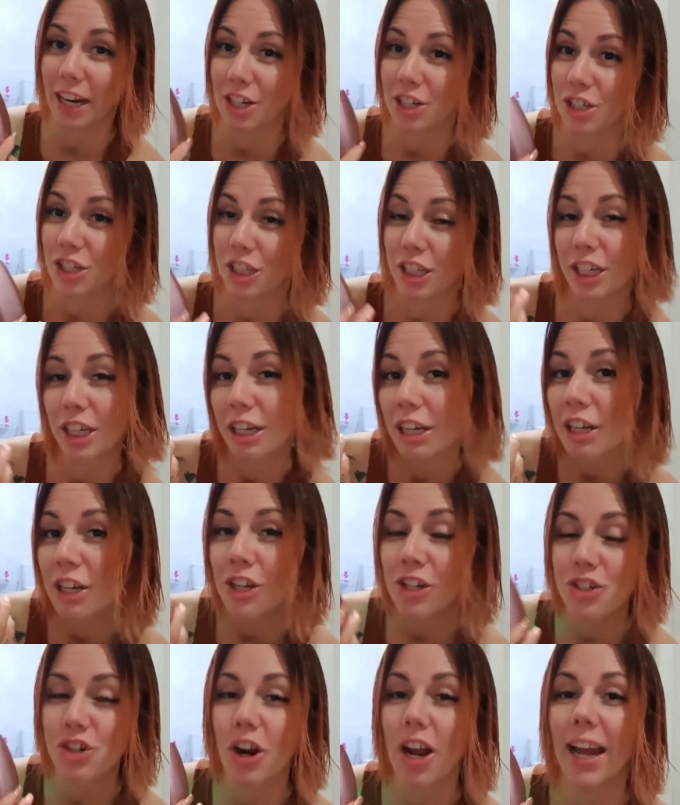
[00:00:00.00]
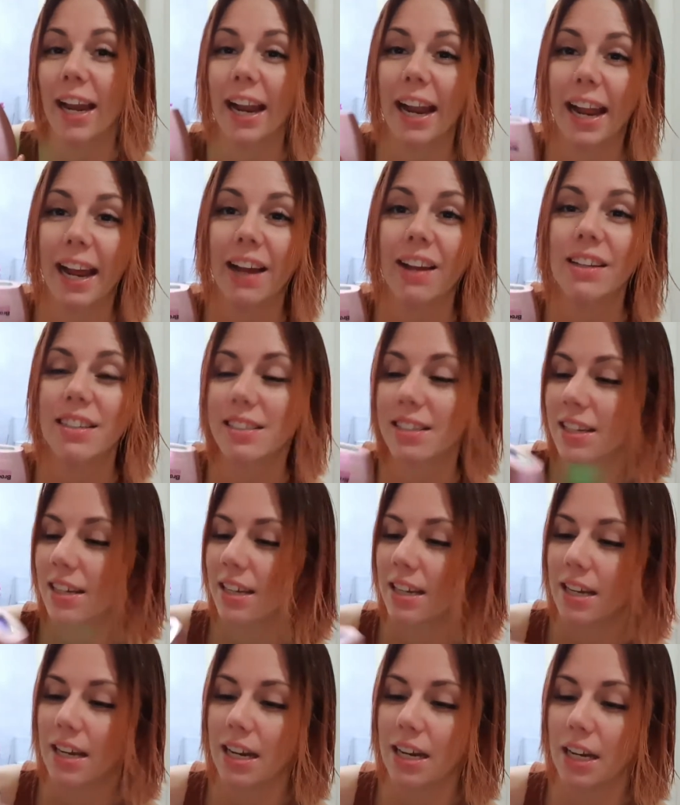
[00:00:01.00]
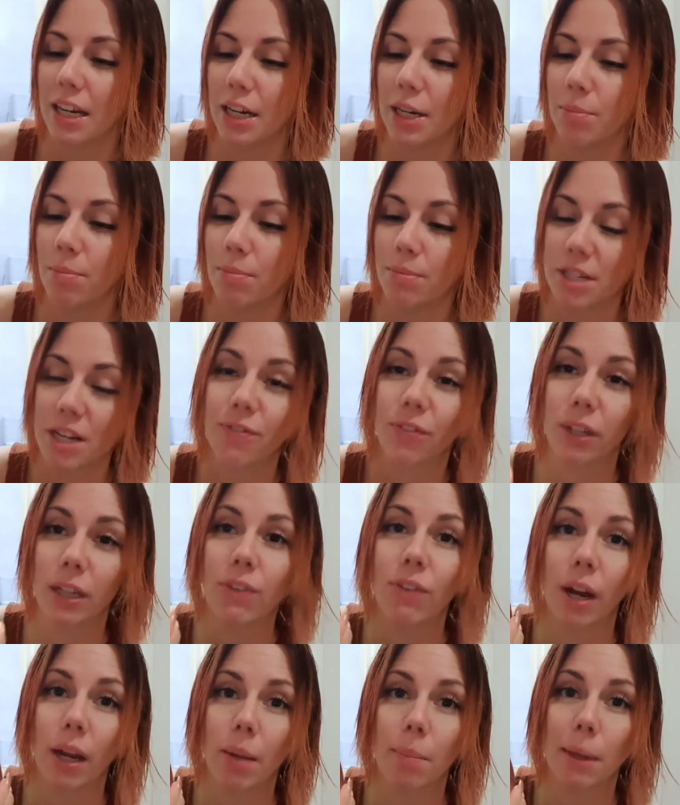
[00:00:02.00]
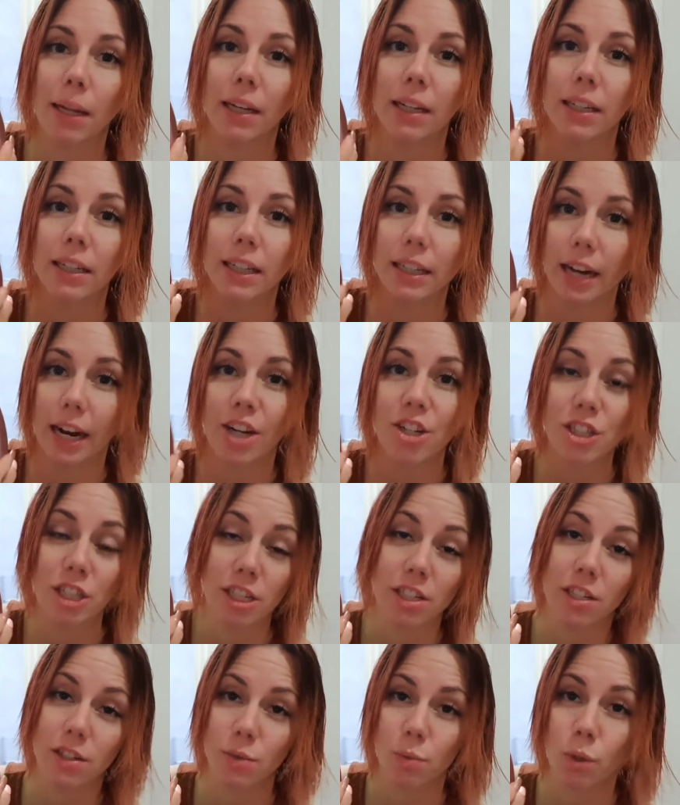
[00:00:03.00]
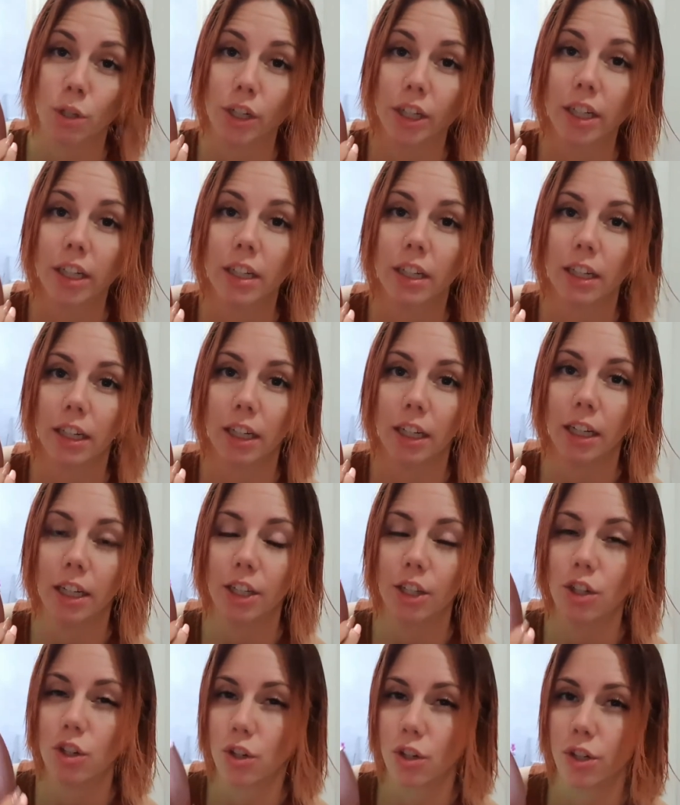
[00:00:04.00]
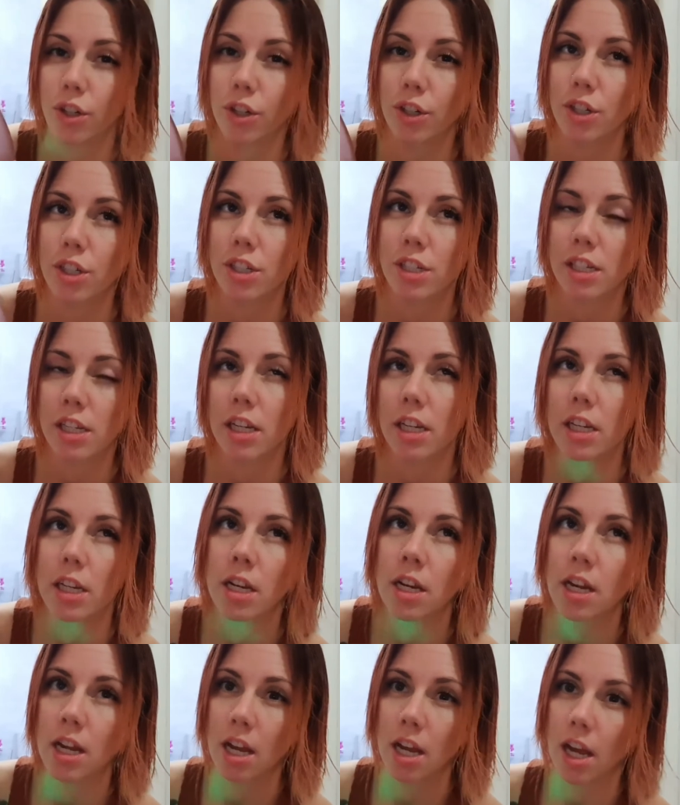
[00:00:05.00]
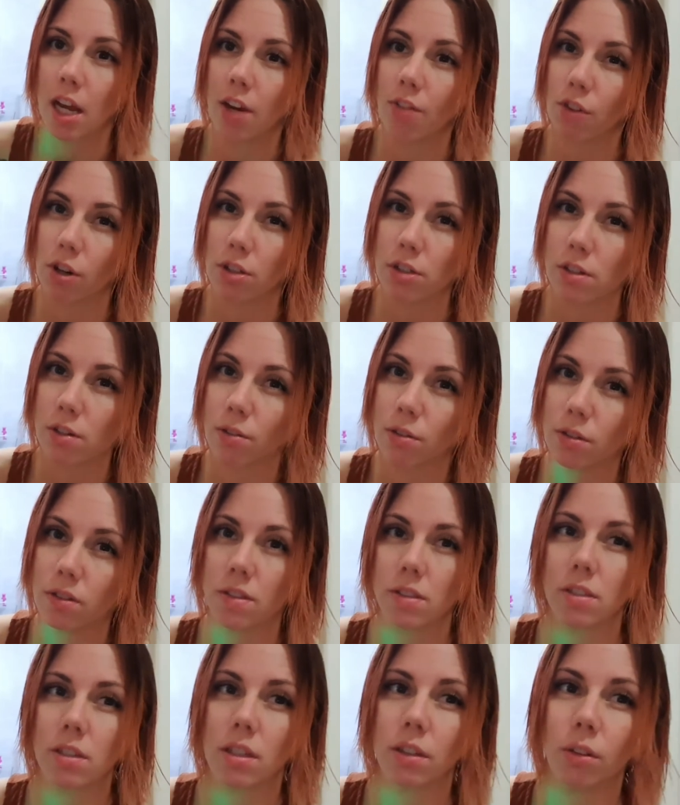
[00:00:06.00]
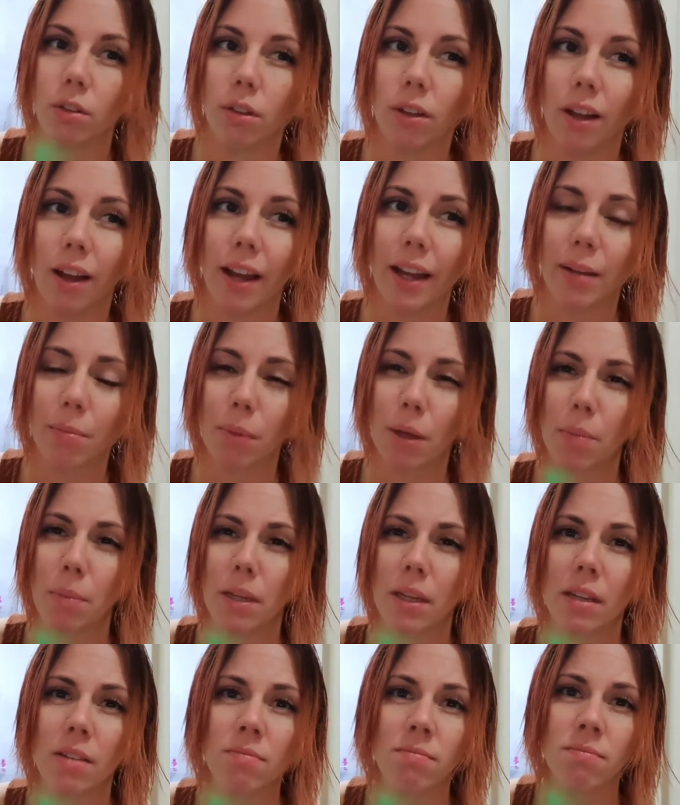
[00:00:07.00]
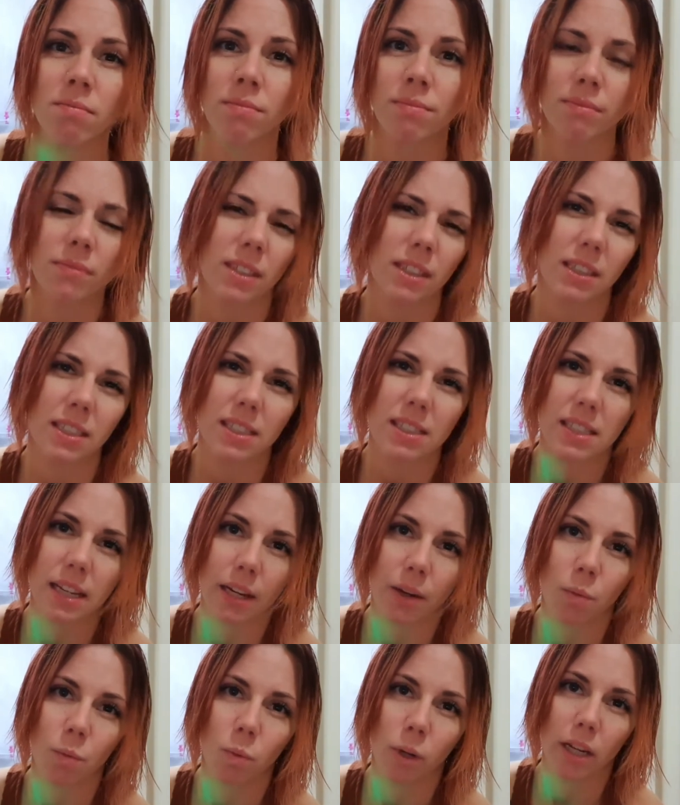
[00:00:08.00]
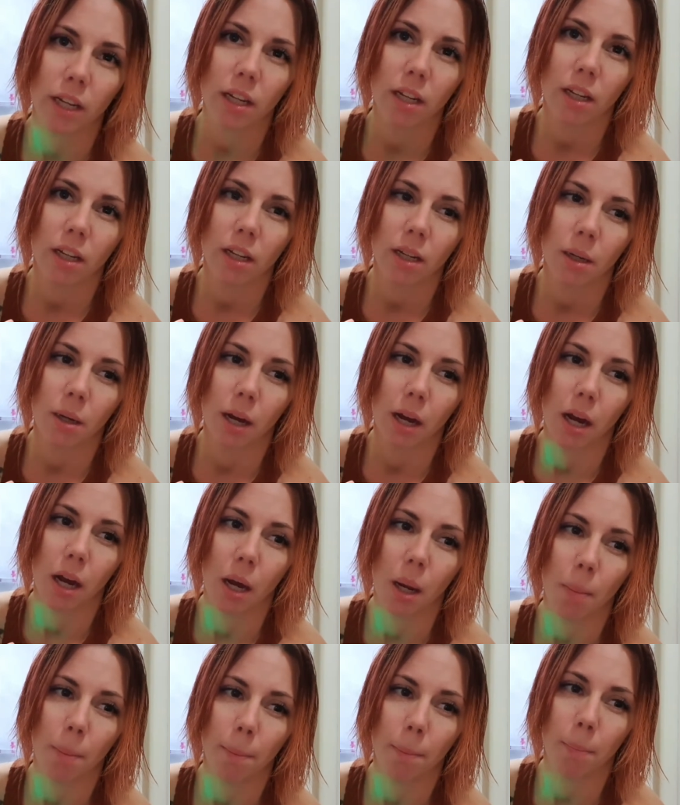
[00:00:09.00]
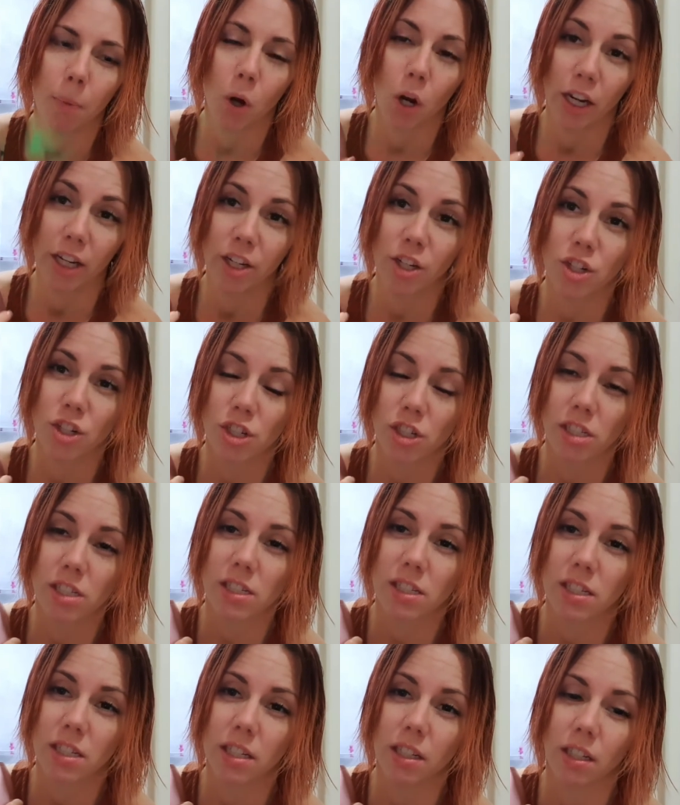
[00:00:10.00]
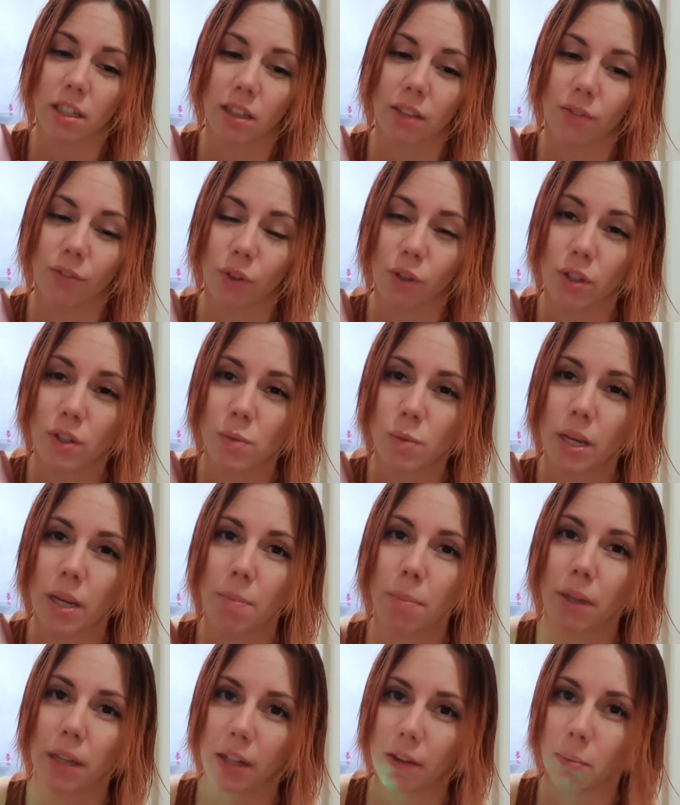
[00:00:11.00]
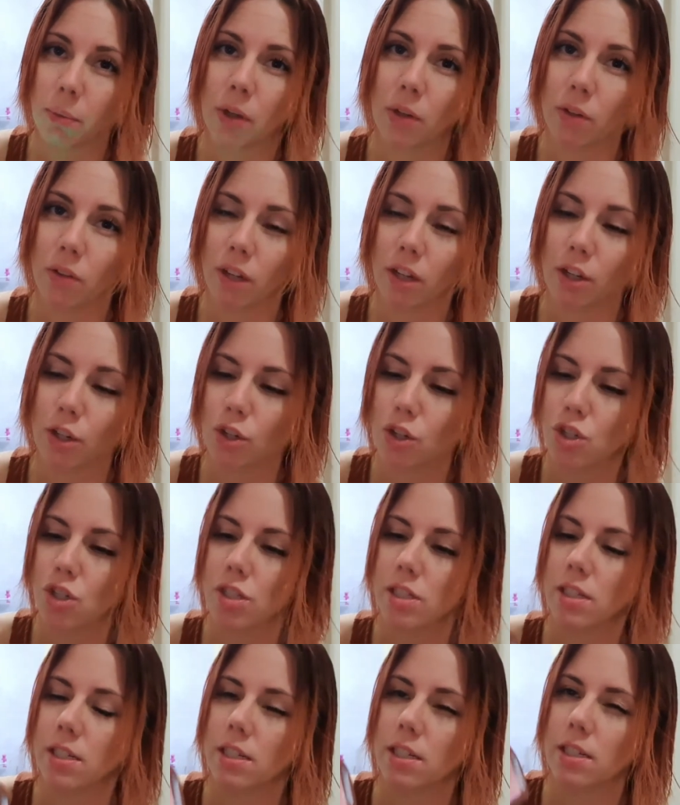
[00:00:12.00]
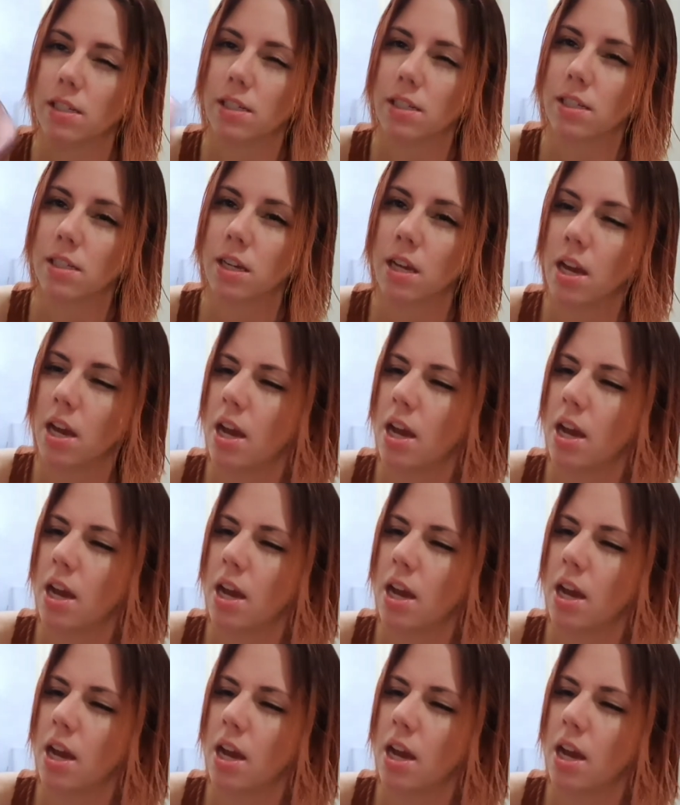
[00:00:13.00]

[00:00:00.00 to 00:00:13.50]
actually try it out. Definitely recommend it. It actually does work. You don't see any results until like maybe in the second week. I usually see it in the first week, but that's because I use this,